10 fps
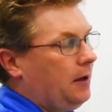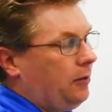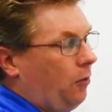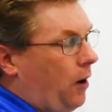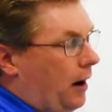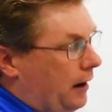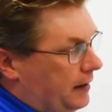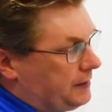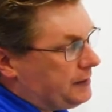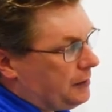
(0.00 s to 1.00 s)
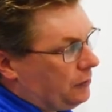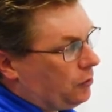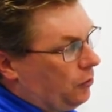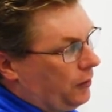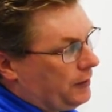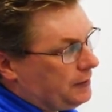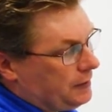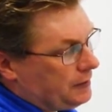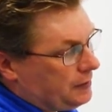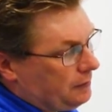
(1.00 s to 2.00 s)
The wire has its own coordinate
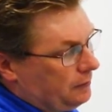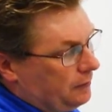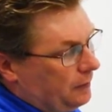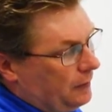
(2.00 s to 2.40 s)
system.